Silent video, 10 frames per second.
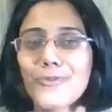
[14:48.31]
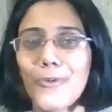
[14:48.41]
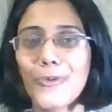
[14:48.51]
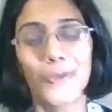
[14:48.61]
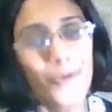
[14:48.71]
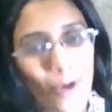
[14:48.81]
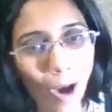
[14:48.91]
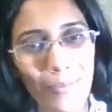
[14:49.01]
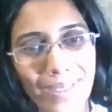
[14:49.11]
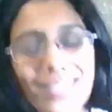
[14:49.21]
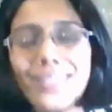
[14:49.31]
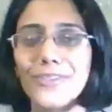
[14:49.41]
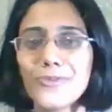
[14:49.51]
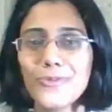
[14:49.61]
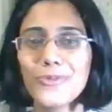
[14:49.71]
So do comment,
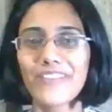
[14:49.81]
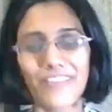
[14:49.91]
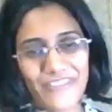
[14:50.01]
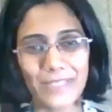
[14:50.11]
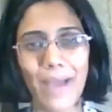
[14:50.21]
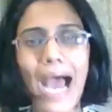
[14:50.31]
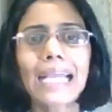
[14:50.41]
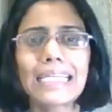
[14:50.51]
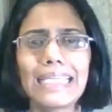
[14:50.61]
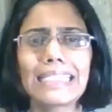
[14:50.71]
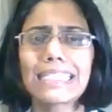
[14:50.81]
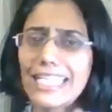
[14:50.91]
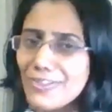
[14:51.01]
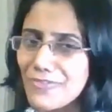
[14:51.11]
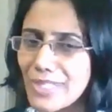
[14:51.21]
do give a feedback in
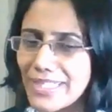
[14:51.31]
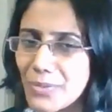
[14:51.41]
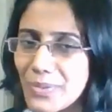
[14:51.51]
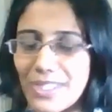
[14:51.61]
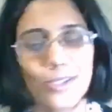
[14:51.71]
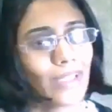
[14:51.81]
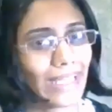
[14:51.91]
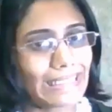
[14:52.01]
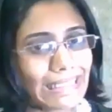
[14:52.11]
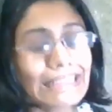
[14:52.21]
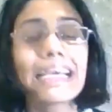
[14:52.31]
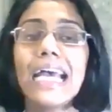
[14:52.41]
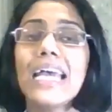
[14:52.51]
case if you like the video, like it.